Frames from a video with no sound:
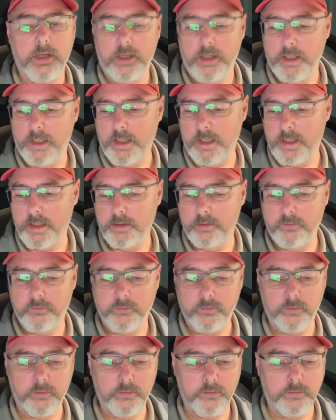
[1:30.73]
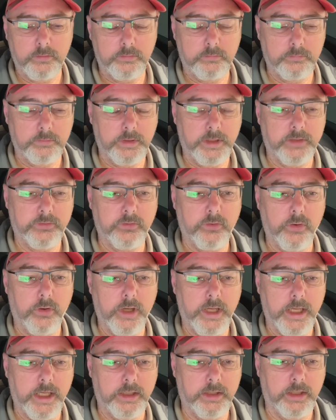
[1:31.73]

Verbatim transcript: And so let's go ahead